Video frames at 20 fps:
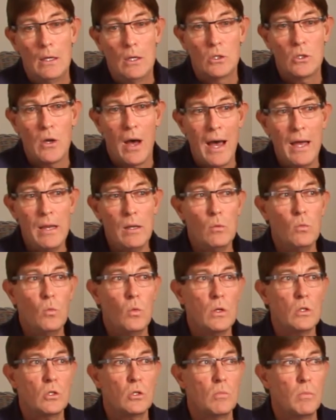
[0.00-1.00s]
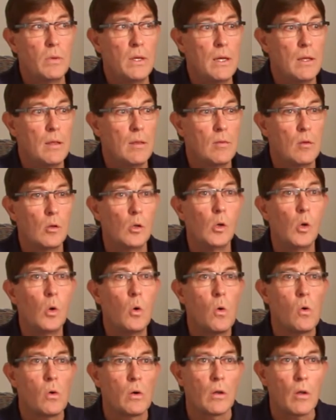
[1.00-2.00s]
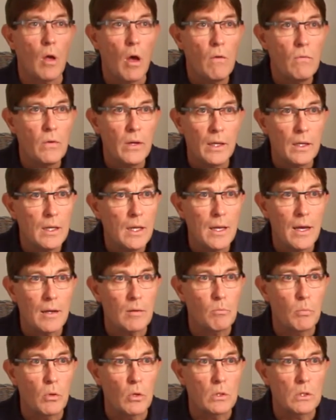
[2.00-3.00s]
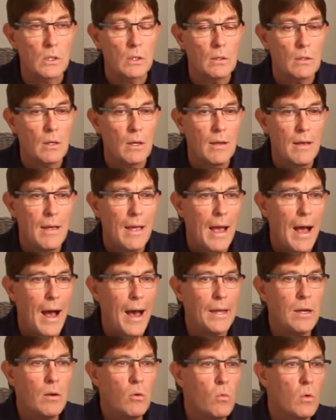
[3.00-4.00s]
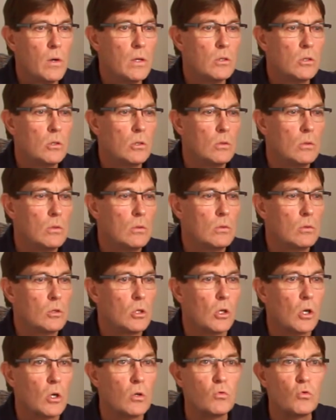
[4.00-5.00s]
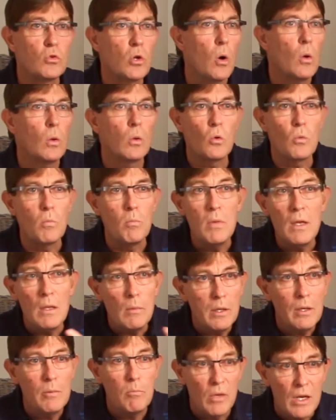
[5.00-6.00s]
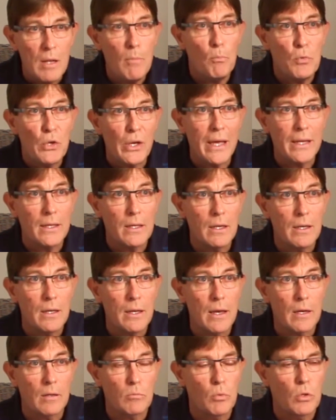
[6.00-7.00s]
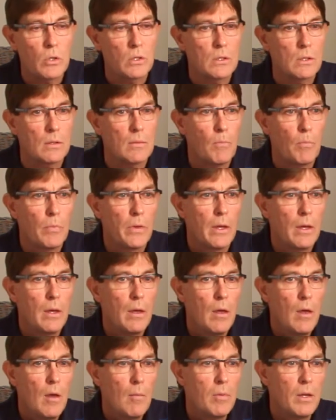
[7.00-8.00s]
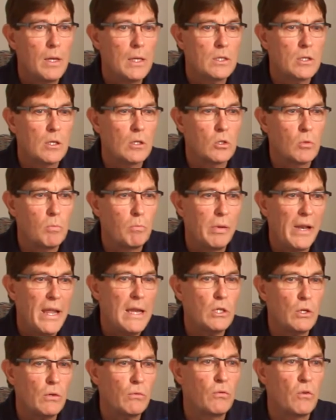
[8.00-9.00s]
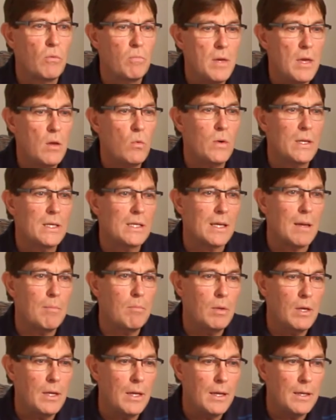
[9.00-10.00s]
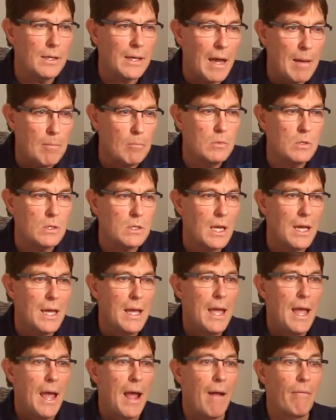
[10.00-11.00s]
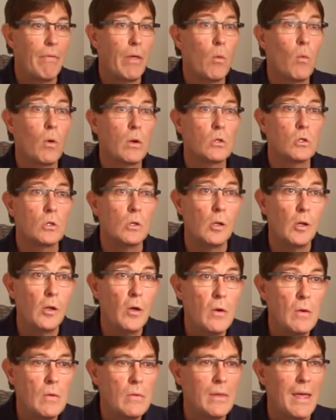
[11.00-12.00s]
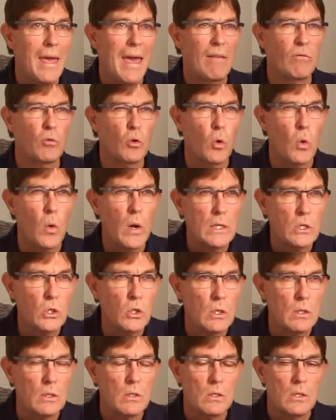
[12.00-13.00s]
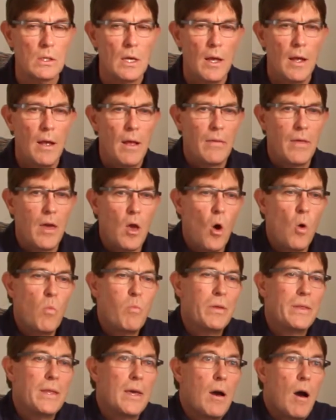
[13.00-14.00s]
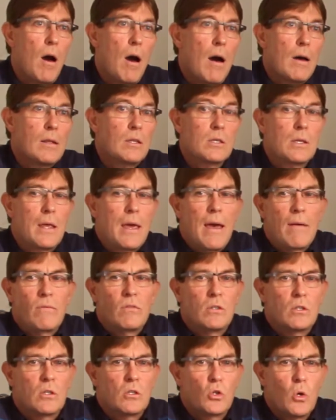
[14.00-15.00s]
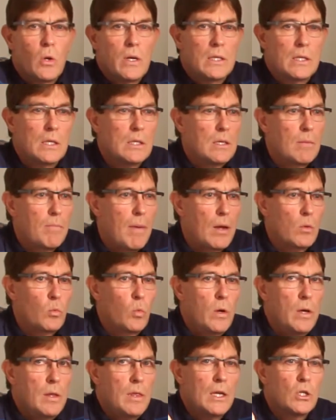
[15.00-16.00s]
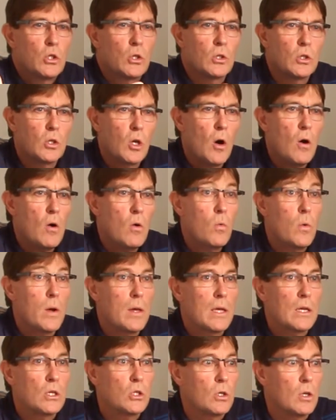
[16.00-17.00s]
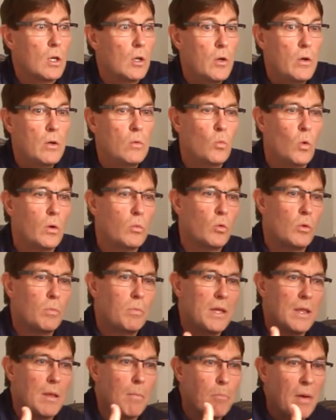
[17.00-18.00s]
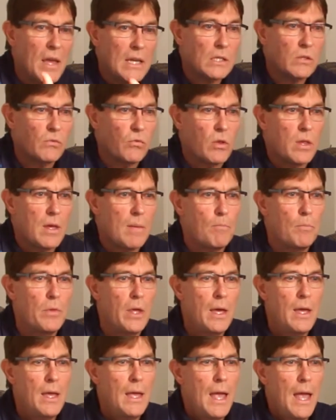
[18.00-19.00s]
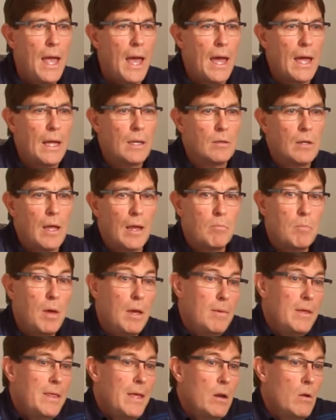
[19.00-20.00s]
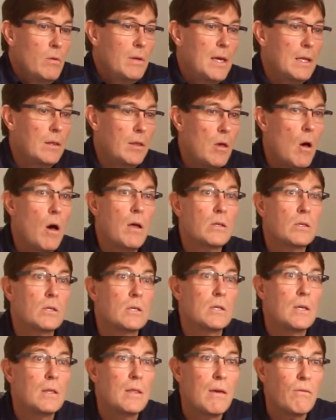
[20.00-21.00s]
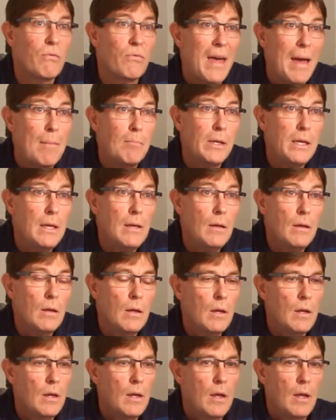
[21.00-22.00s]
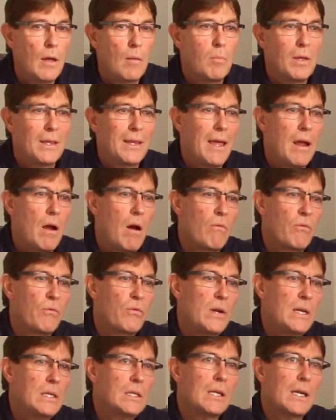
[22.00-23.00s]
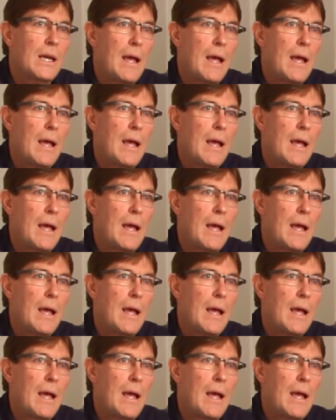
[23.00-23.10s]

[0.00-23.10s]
So I don't want to be the Lord over any young person. I don't want to control or manipulate any young person. But it's a pleasure for me when somebody comes and they want to learn, they have questions, they open their hearts, they have choices about where they should go, where they should learn, what would be the best for them. And maybe they don't get the answers in their family, but they are free to